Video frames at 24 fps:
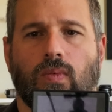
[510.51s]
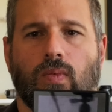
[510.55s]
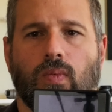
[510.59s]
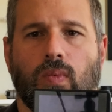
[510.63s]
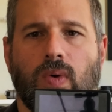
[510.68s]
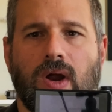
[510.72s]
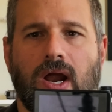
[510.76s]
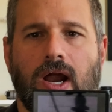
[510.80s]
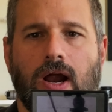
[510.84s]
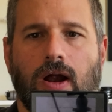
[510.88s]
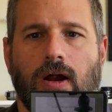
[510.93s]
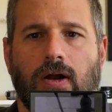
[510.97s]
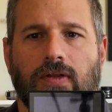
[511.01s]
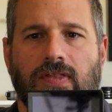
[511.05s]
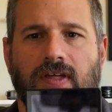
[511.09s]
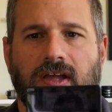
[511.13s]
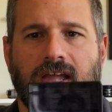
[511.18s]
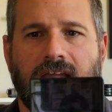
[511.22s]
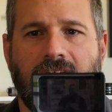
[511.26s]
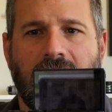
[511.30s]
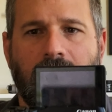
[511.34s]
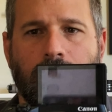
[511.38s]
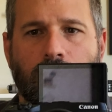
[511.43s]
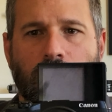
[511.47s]
where the
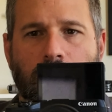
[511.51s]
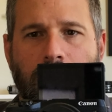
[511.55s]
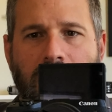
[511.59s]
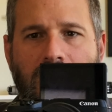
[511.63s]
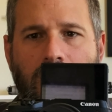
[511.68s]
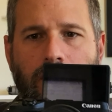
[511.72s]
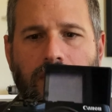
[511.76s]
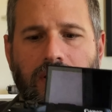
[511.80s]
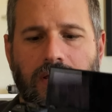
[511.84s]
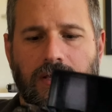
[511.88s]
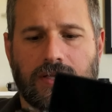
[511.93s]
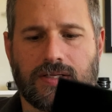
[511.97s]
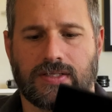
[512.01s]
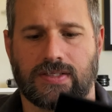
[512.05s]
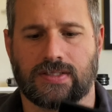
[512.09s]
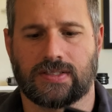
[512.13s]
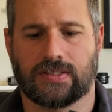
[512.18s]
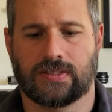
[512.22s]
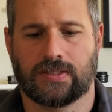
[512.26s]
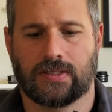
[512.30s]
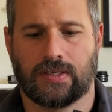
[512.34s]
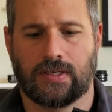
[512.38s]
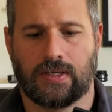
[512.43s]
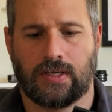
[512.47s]
camera mount
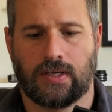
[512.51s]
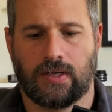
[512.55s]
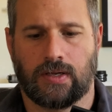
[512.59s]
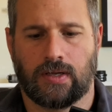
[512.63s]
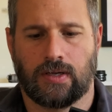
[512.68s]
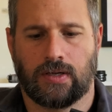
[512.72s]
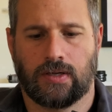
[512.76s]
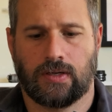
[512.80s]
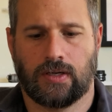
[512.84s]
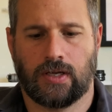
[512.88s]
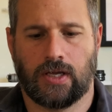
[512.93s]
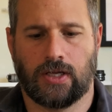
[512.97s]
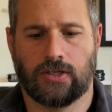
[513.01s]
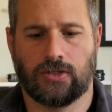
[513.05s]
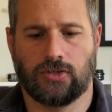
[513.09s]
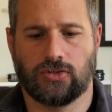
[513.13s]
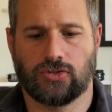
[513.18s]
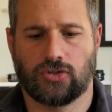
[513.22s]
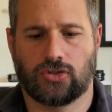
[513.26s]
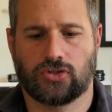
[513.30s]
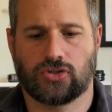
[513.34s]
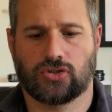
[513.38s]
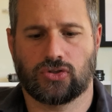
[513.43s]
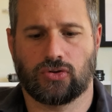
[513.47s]
is, and you
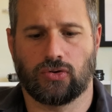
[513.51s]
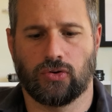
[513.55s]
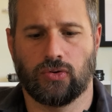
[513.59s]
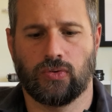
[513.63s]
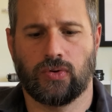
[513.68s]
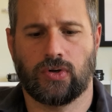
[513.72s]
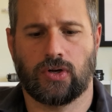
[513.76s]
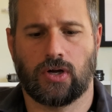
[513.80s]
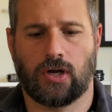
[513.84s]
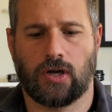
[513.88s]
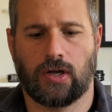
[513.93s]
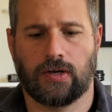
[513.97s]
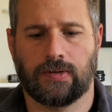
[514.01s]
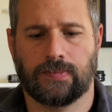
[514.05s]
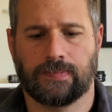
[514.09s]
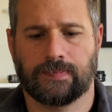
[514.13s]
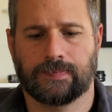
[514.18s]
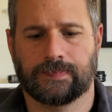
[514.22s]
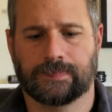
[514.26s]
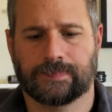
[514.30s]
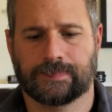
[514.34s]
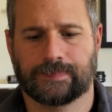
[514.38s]
screw it on.